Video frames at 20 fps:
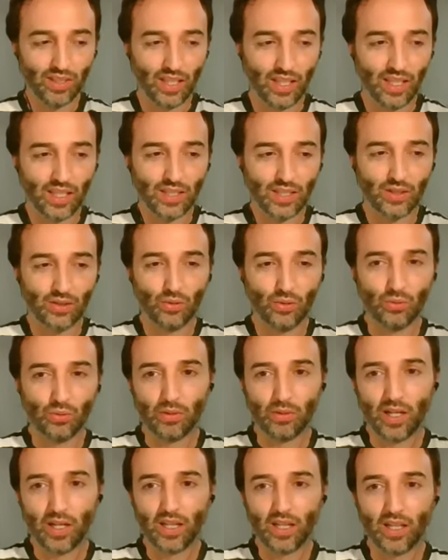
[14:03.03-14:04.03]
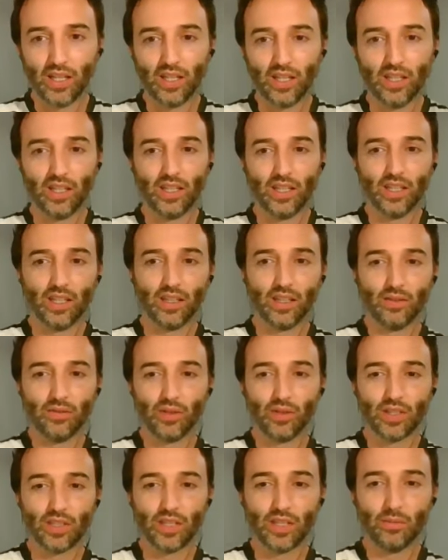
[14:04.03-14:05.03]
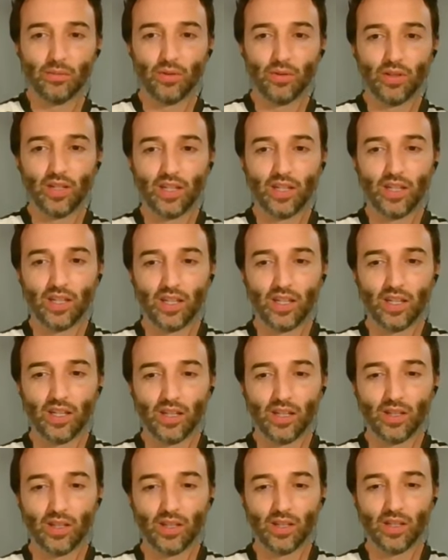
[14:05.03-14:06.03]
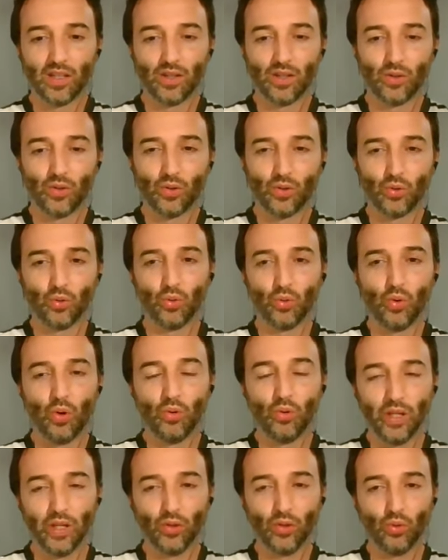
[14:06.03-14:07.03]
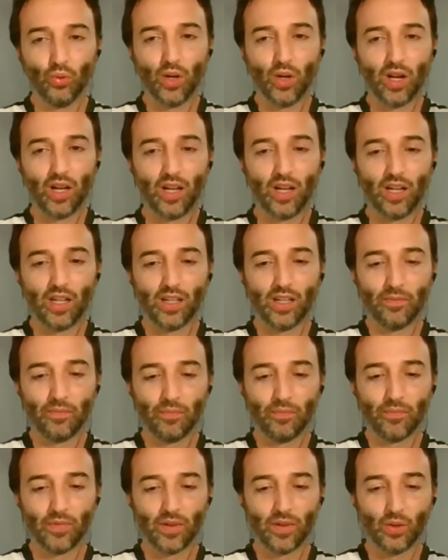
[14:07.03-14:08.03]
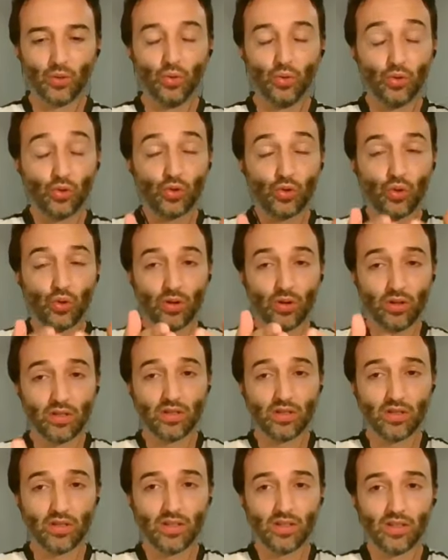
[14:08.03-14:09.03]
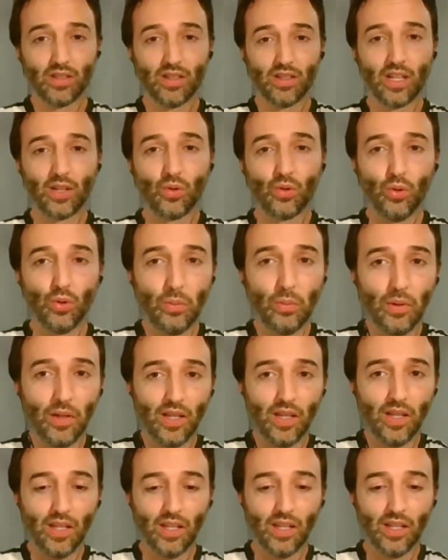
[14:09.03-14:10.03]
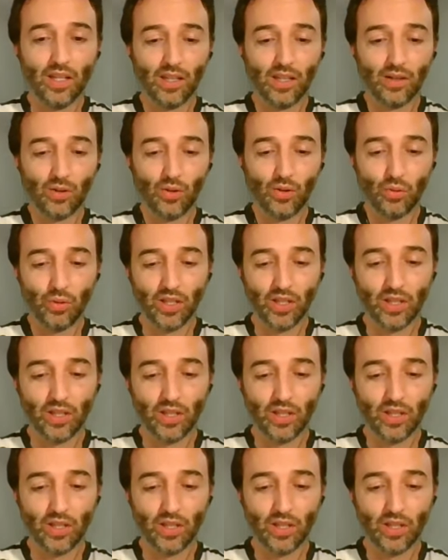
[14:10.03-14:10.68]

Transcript: is to buy, for example, or to go into a good source. That could be going